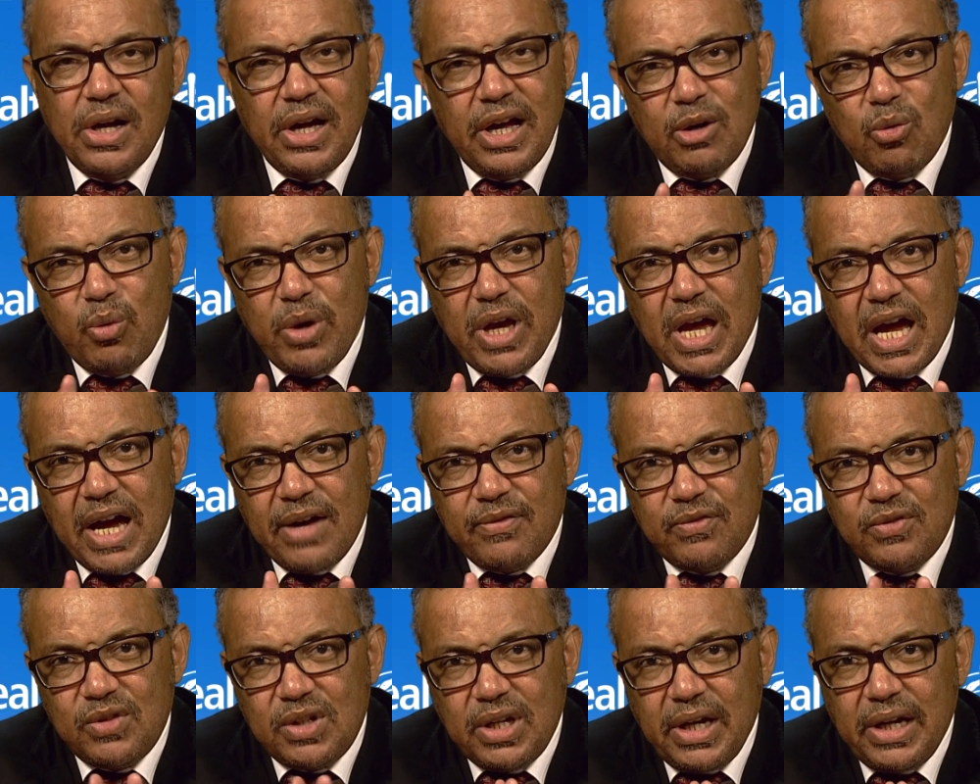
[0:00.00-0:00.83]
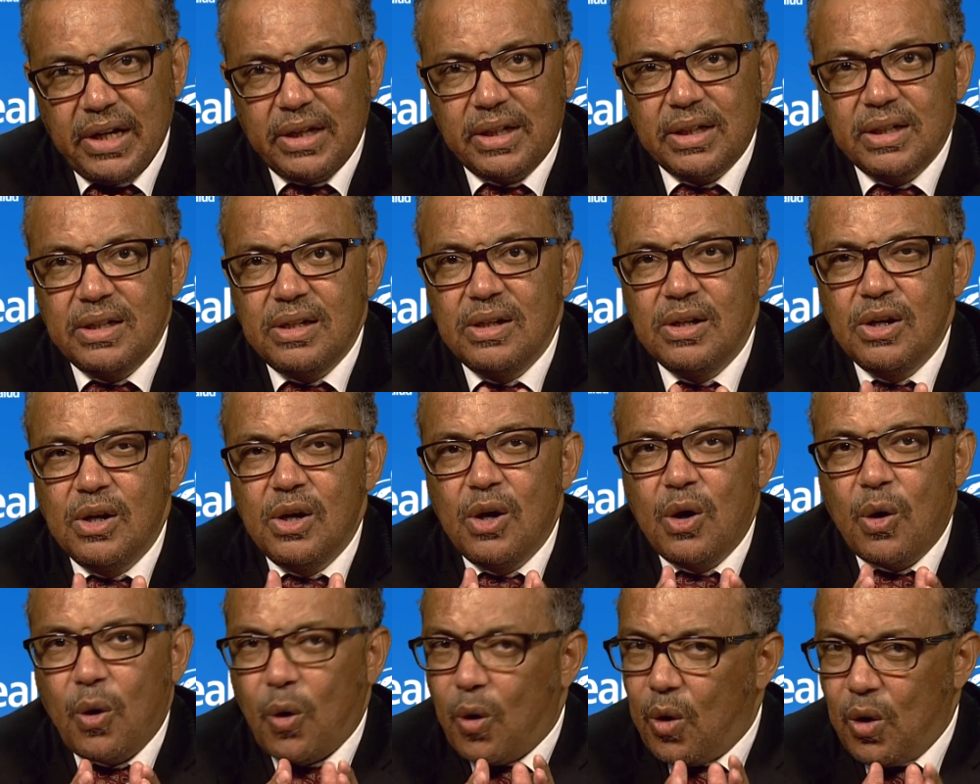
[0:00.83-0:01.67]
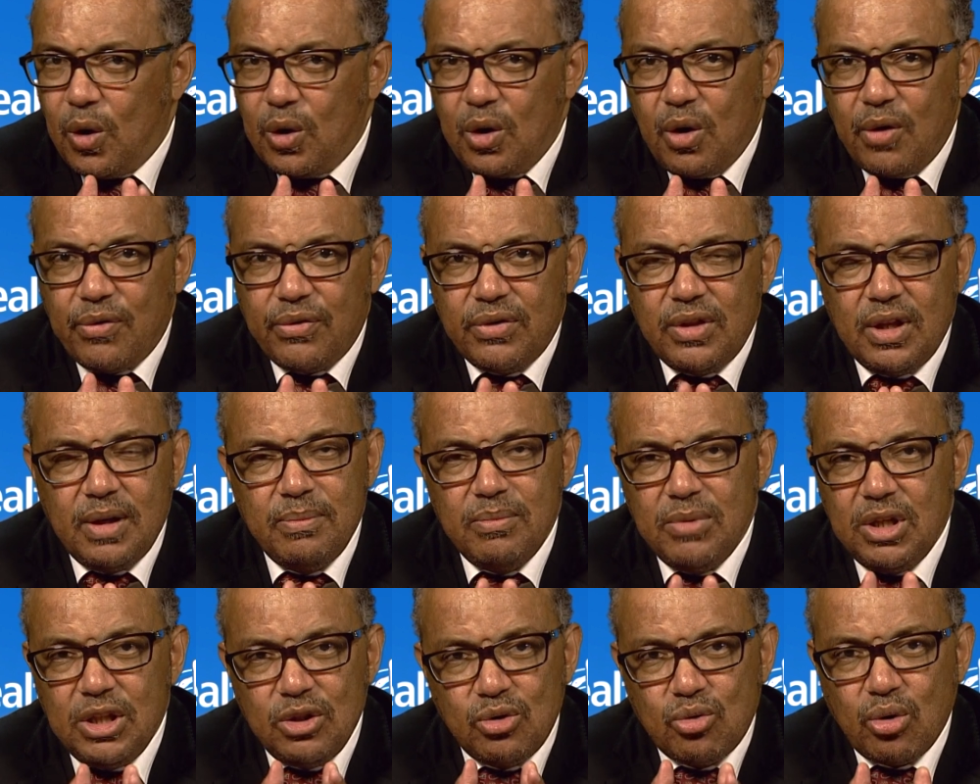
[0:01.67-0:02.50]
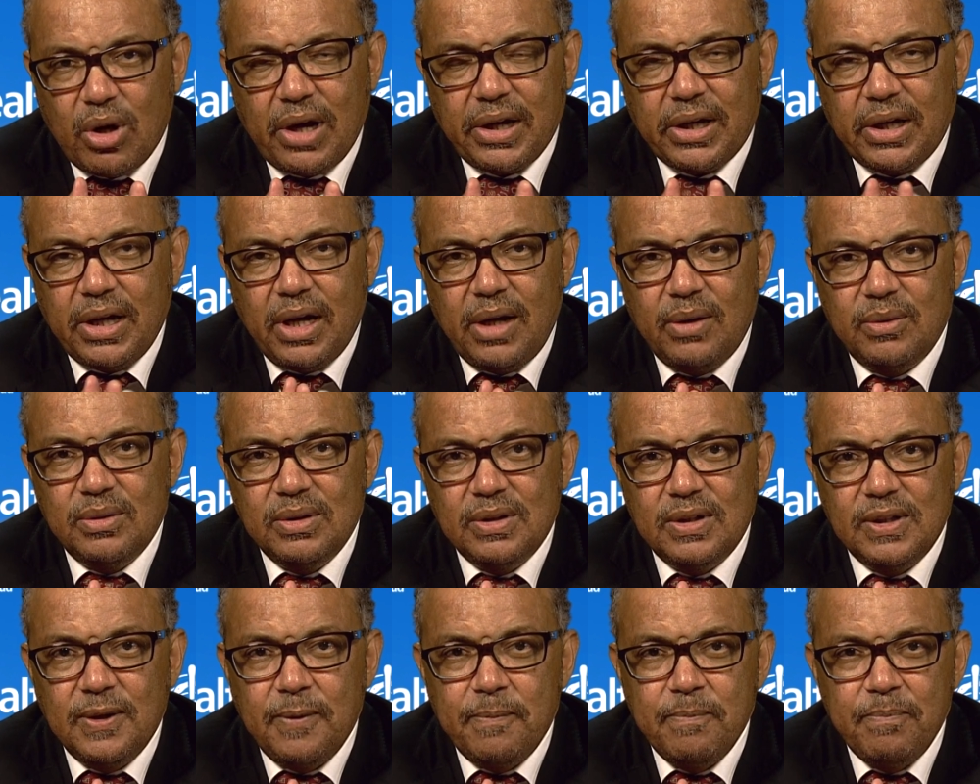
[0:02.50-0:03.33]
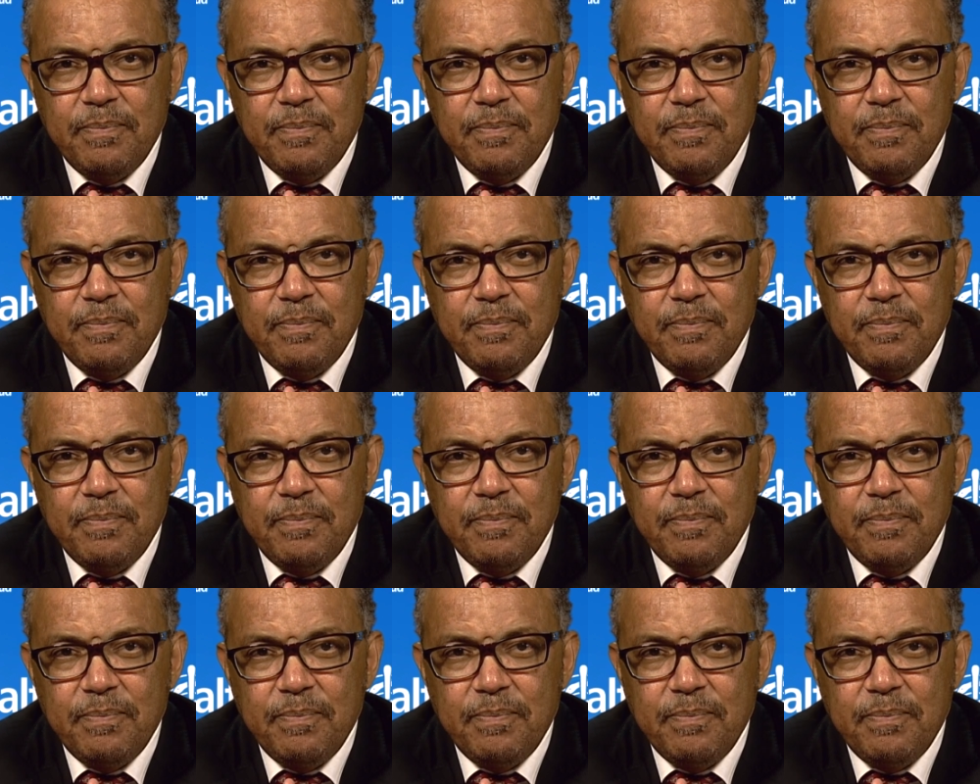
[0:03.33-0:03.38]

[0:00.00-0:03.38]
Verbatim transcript: and we have taken all of them into account.